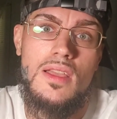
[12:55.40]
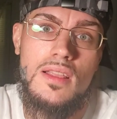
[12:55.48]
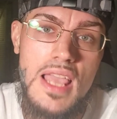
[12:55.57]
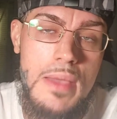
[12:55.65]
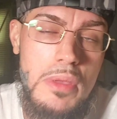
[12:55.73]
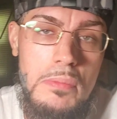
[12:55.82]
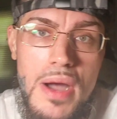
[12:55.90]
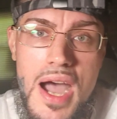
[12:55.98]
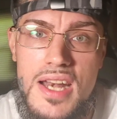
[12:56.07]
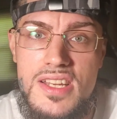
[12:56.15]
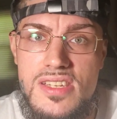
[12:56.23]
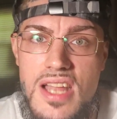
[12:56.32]
gave me
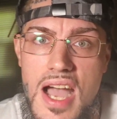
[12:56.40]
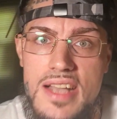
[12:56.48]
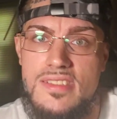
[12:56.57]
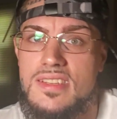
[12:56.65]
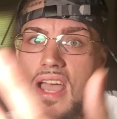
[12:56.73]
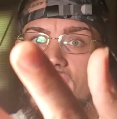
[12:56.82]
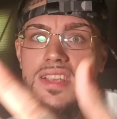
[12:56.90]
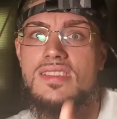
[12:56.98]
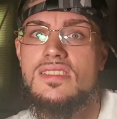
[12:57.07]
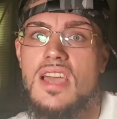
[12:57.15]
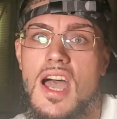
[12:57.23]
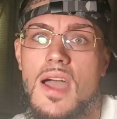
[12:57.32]
body shots, and now this
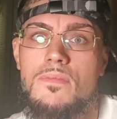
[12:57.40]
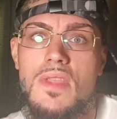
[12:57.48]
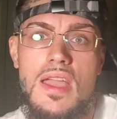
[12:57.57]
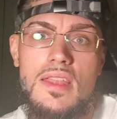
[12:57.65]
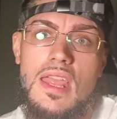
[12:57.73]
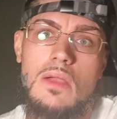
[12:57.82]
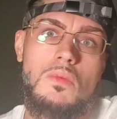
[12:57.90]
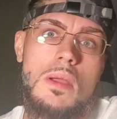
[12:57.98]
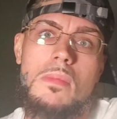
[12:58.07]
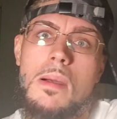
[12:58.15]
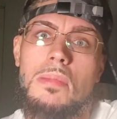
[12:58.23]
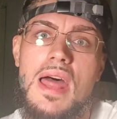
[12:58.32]
time they ripped
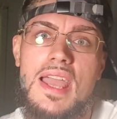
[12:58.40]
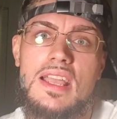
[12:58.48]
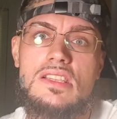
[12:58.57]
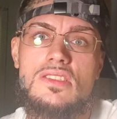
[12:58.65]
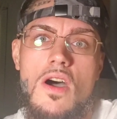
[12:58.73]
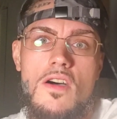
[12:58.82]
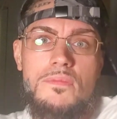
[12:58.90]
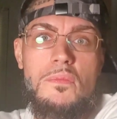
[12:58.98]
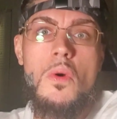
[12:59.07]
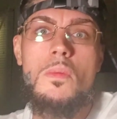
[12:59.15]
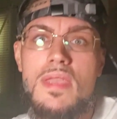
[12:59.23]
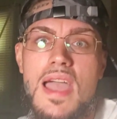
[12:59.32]
my blankets off,
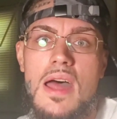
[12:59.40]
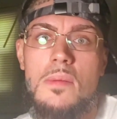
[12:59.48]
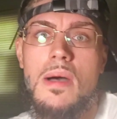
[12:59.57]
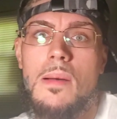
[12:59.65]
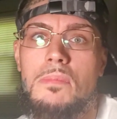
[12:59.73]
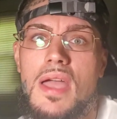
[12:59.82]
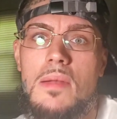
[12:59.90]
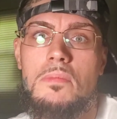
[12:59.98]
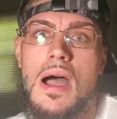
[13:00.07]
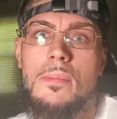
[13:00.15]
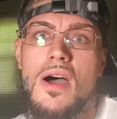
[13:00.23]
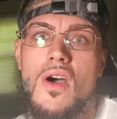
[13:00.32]
pulled me out of my bed
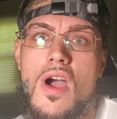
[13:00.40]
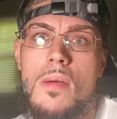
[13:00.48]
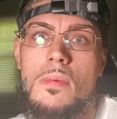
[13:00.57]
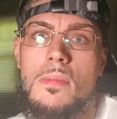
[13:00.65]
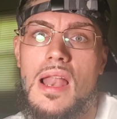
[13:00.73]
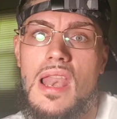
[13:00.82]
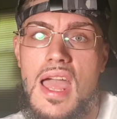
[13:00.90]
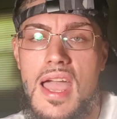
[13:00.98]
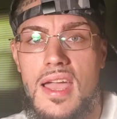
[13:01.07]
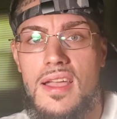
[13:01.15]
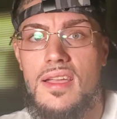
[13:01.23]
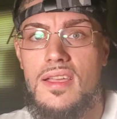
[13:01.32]
by my arm and my
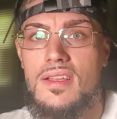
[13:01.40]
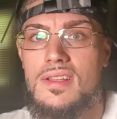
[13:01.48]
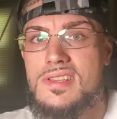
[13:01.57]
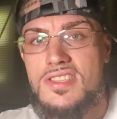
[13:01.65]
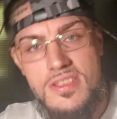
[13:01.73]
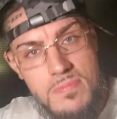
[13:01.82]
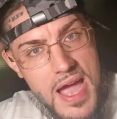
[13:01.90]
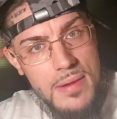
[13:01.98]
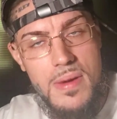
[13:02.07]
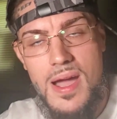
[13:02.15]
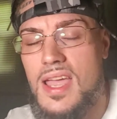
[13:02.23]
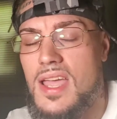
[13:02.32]
leg, smacked
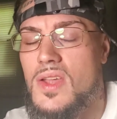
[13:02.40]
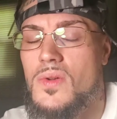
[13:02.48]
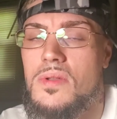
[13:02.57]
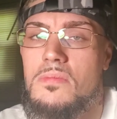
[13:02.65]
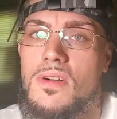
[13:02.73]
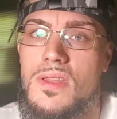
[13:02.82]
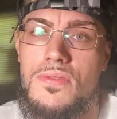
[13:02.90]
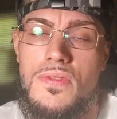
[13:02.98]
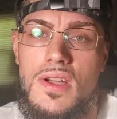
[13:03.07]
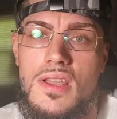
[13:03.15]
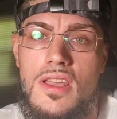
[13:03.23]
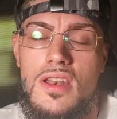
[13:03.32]
my head on the
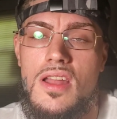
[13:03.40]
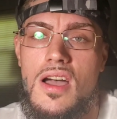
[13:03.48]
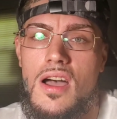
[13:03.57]
motherfucking